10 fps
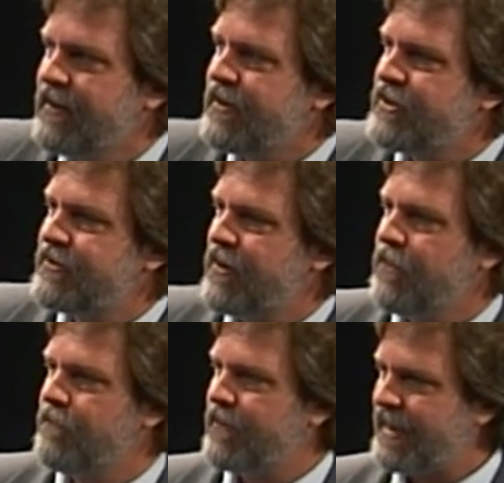So
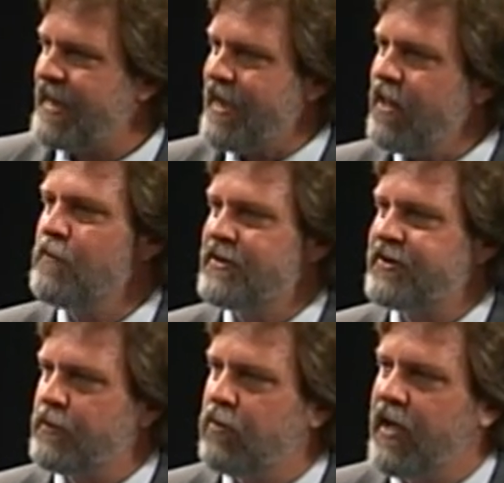the key elements of
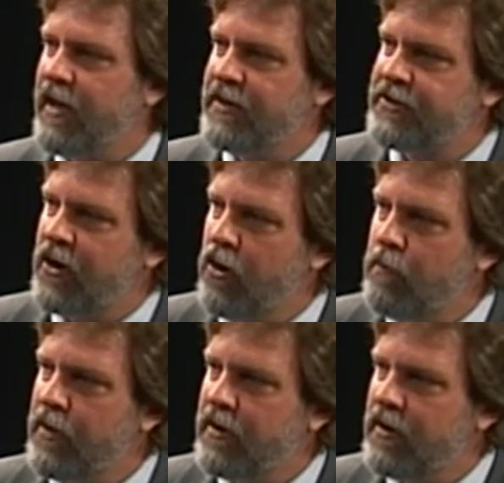the plan is to
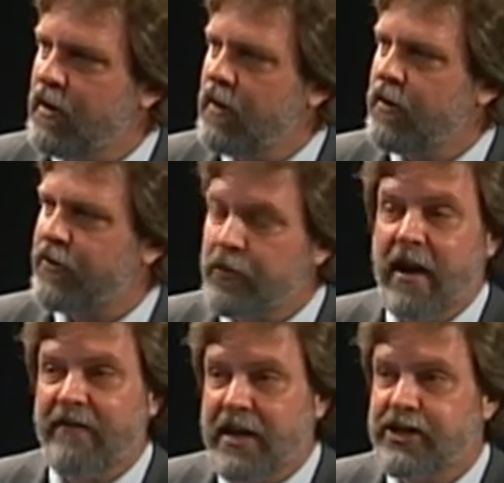open, through
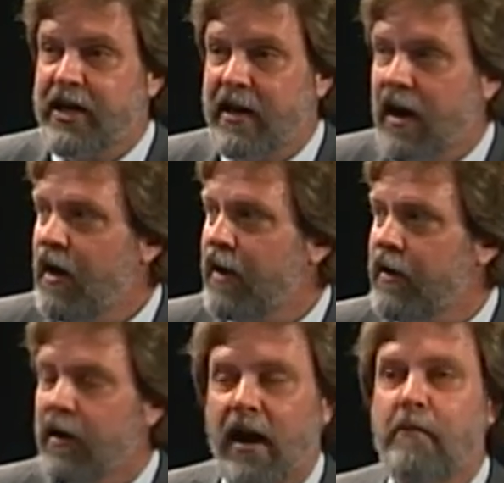FHA and HUD,
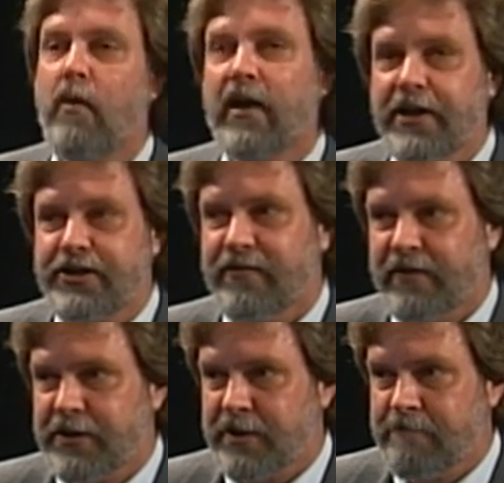a mortgage
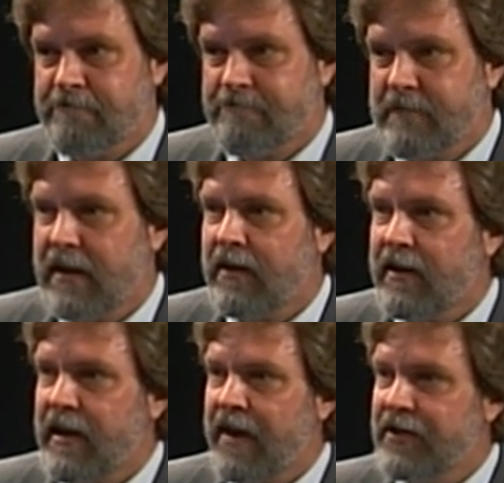division.
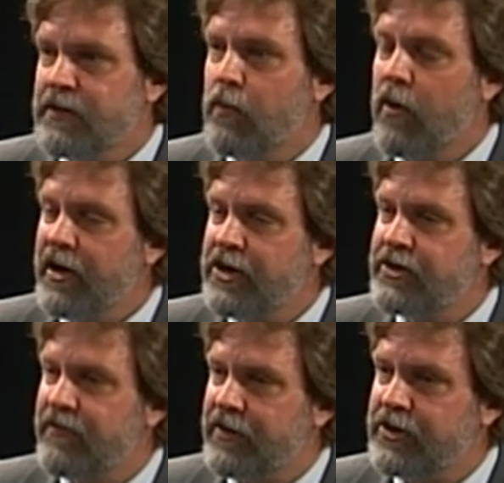And this mortgage
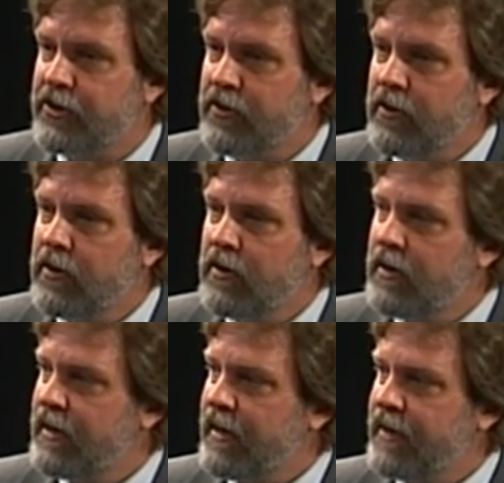division
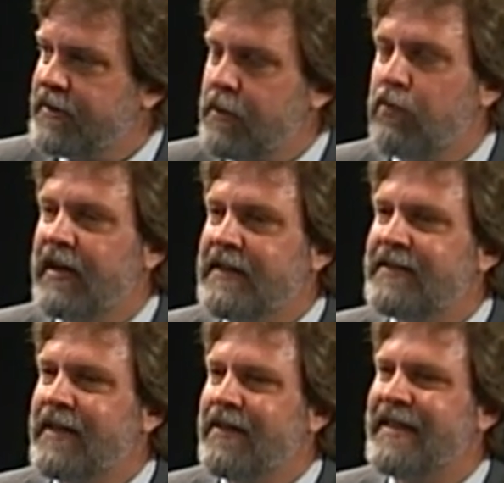is a place
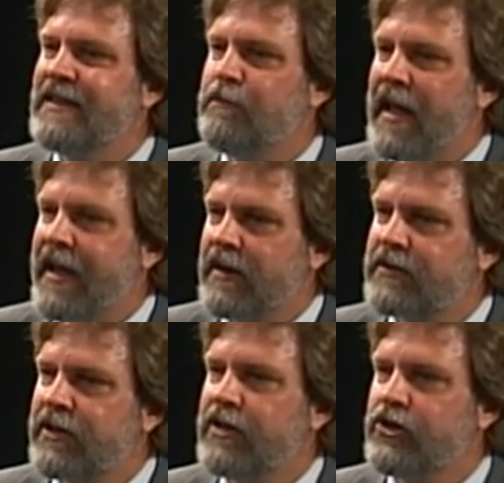that these banks
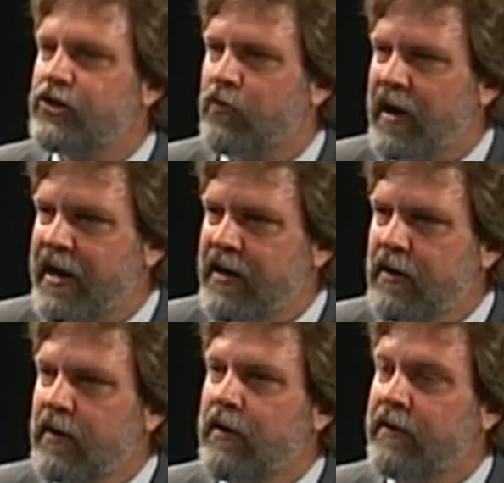can trade
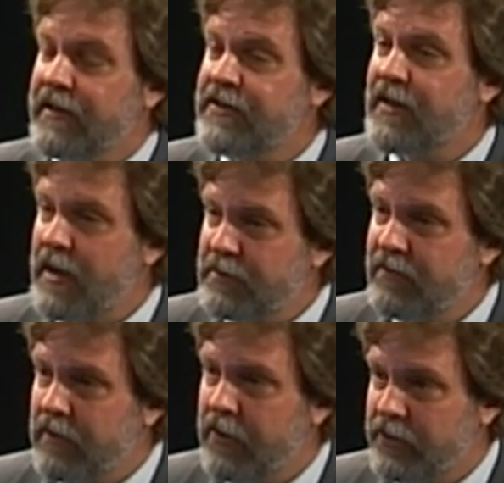these types of
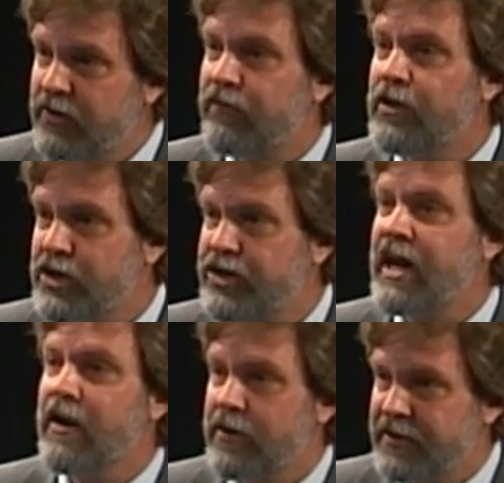loans for
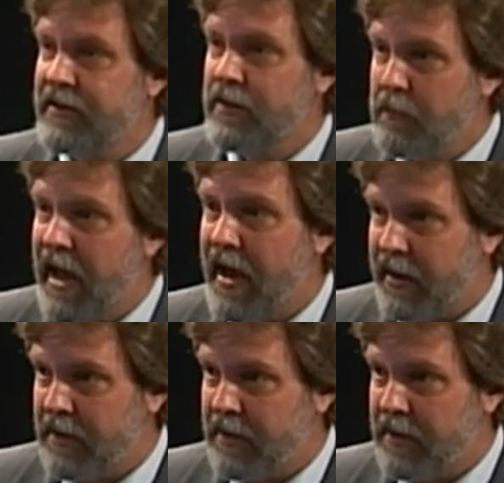shares in the bank.